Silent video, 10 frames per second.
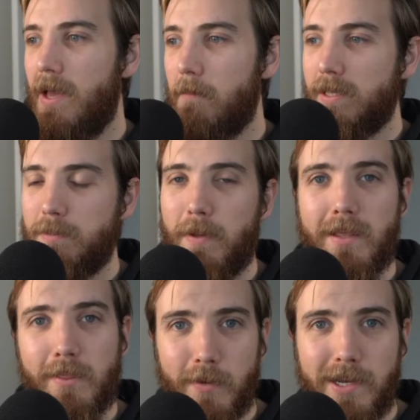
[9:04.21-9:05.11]
But
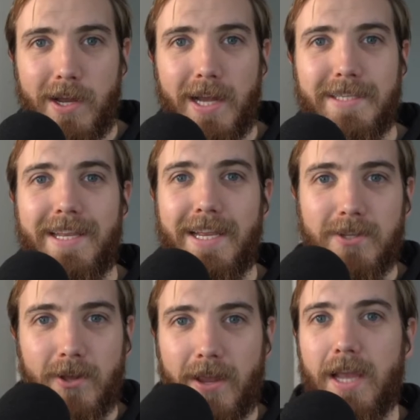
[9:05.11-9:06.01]
spending 3 nights in each
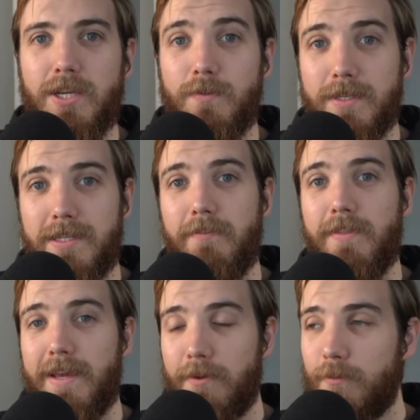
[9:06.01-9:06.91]
location was
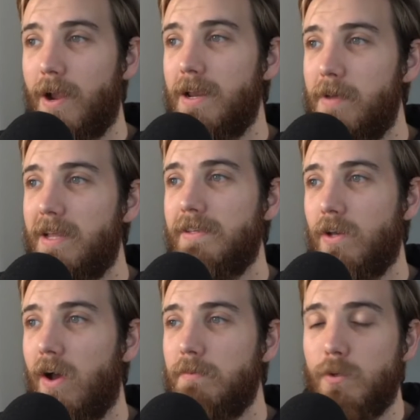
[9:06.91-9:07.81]
definitely a great amount of
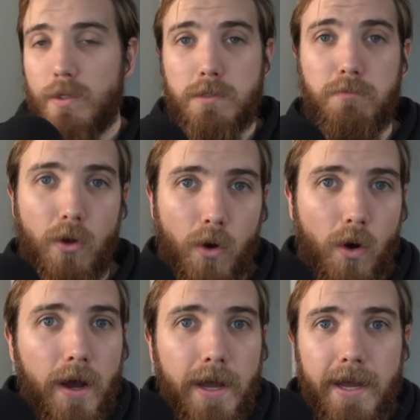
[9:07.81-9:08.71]
time to
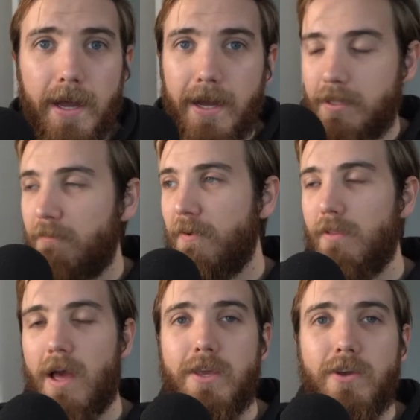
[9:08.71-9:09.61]
explore, to feel
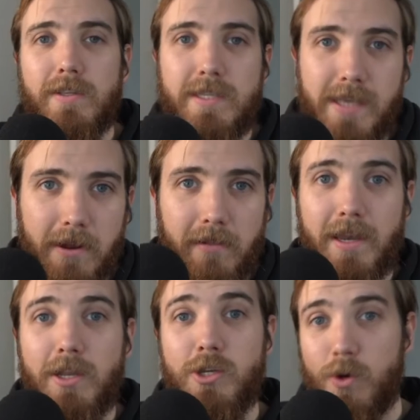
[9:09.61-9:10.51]
like you could settle
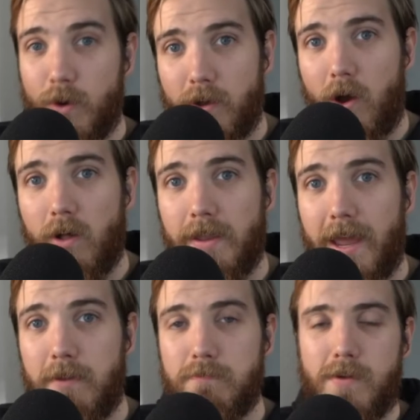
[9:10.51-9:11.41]
and enjoy your
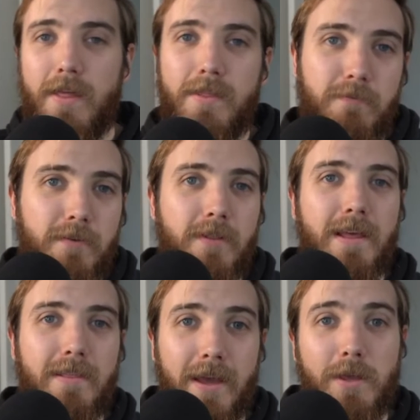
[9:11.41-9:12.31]
holiday rather than
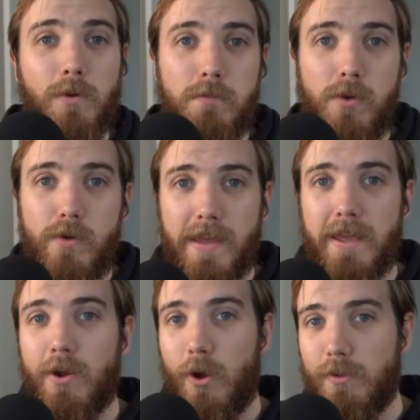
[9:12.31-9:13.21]
feeling like you were
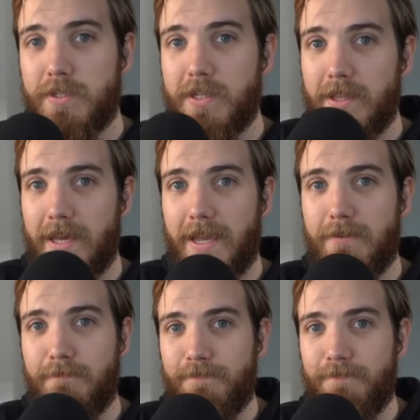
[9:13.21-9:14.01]
moving constantly.